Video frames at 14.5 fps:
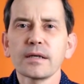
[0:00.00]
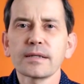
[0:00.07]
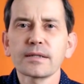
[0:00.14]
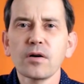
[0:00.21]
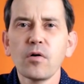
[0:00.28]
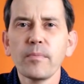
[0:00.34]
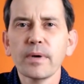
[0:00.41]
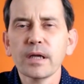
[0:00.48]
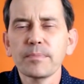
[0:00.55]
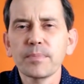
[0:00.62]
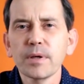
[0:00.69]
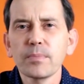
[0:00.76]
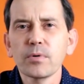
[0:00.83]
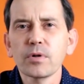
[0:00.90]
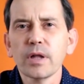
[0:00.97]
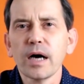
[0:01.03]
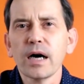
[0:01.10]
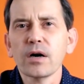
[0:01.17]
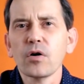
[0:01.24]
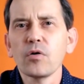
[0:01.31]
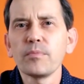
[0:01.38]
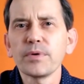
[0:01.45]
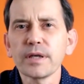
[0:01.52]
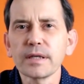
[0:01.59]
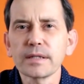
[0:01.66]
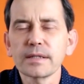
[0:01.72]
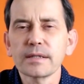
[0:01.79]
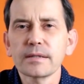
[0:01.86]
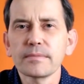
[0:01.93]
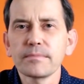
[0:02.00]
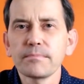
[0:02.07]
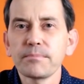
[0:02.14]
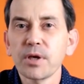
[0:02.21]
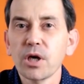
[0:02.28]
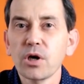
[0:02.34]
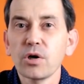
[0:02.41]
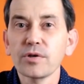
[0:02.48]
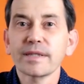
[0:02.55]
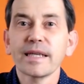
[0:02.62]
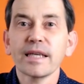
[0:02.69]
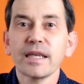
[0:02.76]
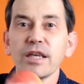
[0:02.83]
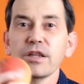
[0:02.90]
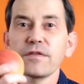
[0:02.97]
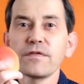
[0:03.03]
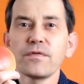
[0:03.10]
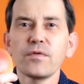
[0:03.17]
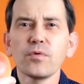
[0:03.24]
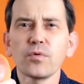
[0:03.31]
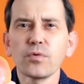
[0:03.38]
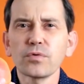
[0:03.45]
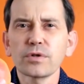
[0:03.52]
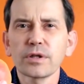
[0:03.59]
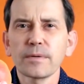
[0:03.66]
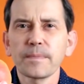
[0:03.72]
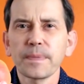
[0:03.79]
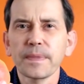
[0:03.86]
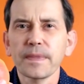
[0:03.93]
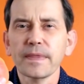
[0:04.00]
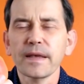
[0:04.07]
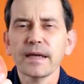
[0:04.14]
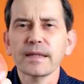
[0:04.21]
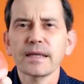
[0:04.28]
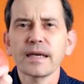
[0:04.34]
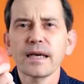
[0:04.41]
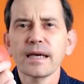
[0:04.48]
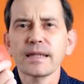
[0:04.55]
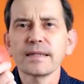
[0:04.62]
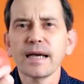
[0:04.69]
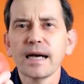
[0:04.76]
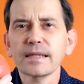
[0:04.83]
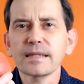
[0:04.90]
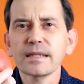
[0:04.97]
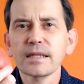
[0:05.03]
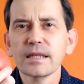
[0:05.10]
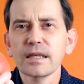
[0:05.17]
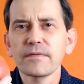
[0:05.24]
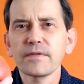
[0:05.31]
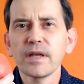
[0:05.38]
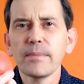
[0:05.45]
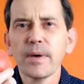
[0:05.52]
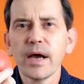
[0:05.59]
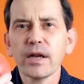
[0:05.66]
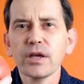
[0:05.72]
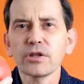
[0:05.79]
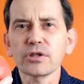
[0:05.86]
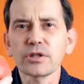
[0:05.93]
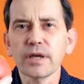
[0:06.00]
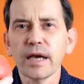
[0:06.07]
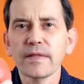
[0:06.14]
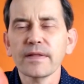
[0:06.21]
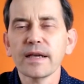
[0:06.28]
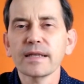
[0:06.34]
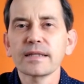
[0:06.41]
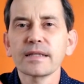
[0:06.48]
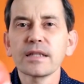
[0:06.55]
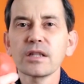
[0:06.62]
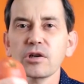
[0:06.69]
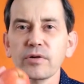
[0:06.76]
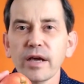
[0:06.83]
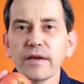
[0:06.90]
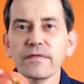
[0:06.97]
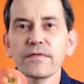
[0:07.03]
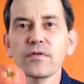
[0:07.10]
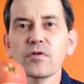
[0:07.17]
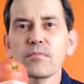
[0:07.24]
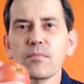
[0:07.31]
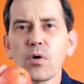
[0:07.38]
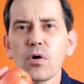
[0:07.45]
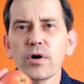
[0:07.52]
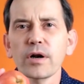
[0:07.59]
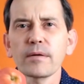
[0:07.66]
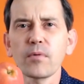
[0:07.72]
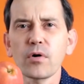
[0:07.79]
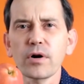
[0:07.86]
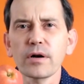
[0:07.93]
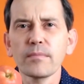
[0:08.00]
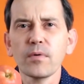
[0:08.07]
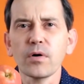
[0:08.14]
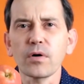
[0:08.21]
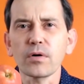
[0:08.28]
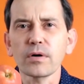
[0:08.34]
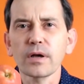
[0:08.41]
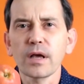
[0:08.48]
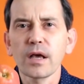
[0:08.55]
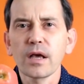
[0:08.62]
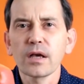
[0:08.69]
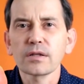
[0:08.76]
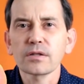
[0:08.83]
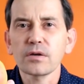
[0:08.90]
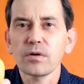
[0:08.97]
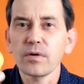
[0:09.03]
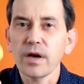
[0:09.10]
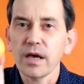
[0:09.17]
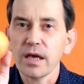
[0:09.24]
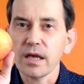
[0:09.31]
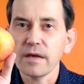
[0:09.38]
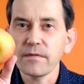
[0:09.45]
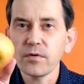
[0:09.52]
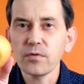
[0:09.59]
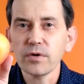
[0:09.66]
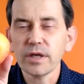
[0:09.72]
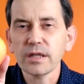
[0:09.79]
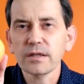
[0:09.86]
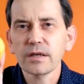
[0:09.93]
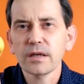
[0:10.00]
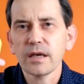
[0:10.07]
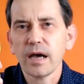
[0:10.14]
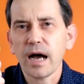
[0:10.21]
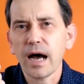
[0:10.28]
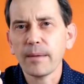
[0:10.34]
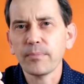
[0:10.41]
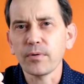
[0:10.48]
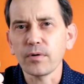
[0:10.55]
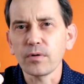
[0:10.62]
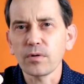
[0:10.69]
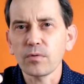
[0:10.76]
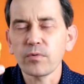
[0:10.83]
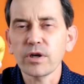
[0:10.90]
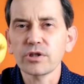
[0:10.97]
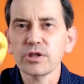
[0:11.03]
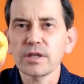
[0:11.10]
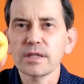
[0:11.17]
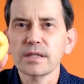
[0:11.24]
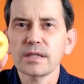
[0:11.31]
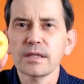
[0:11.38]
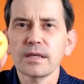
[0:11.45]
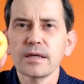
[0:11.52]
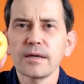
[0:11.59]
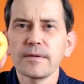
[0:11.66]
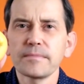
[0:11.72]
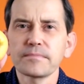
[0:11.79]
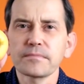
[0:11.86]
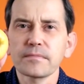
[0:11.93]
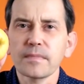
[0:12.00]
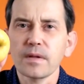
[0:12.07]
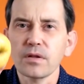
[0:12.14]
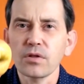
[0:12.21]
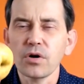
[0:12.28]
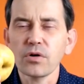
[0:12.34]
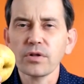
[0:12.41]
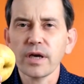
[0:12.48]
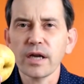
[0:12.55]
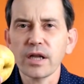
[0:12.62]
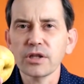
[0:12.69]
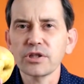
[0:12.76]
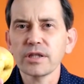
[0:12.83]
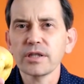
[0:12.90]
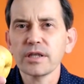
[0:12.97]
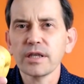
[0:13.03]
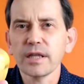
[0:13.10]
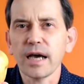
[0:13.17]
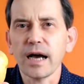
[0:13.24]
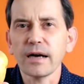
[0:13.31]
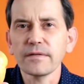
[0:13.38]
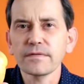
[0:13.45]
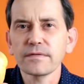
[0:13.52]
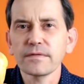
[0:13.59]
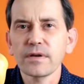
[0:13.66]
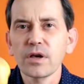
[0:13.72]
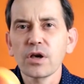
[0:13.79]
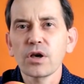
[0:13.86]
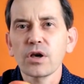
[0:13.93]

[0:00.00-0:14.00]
uh, so many people are obese? Because they eat food that doesn't give them energy, and they still crave for more and more and more. So if you eat apple, which is um, not energetic enough,